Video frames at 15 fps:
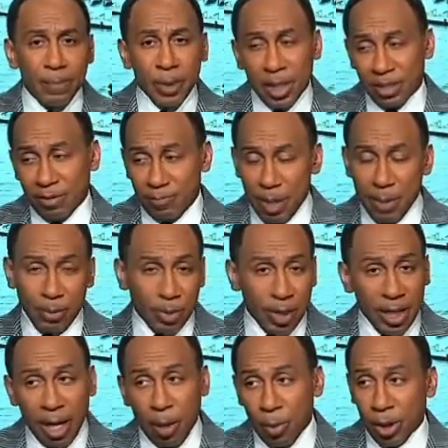Because if people
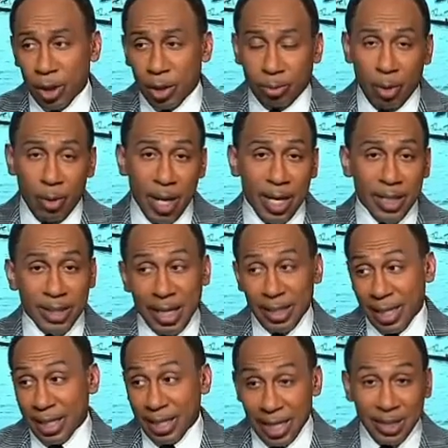think I want to throw hands
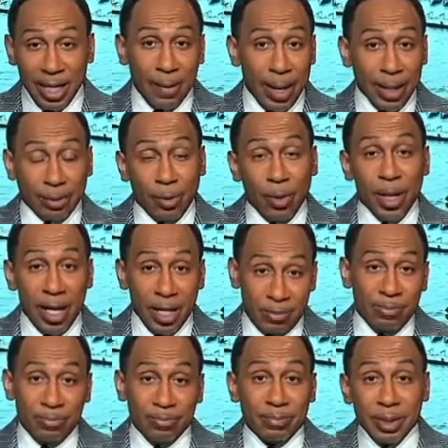like that, that's how I throw
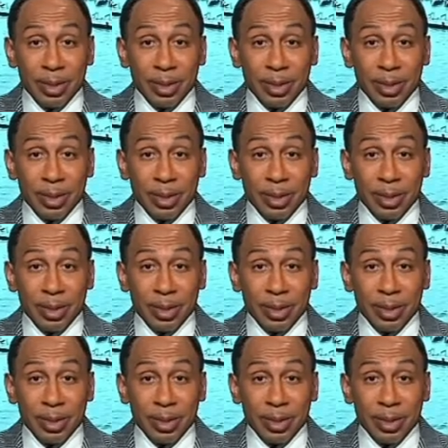hands,